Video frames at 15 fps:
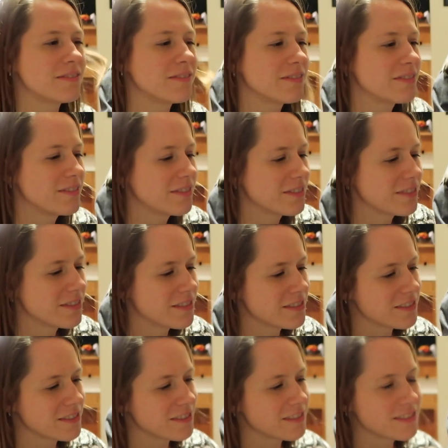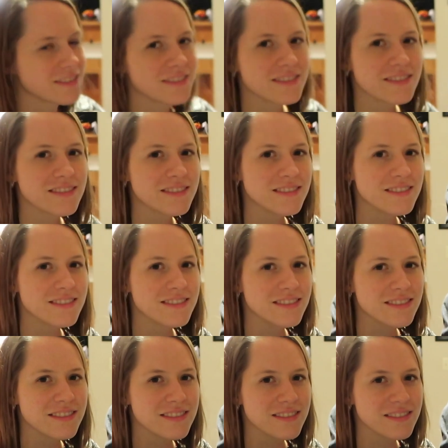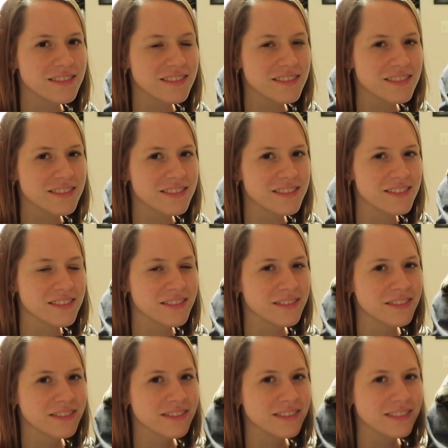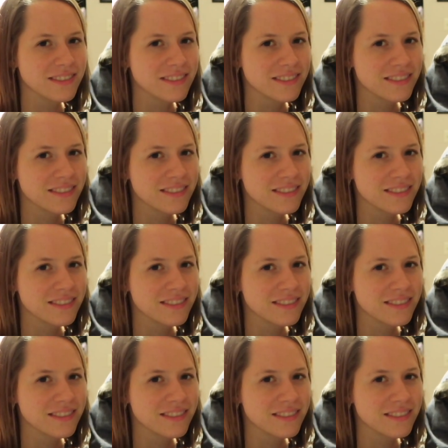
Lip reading: No words are spoken by the person on screen.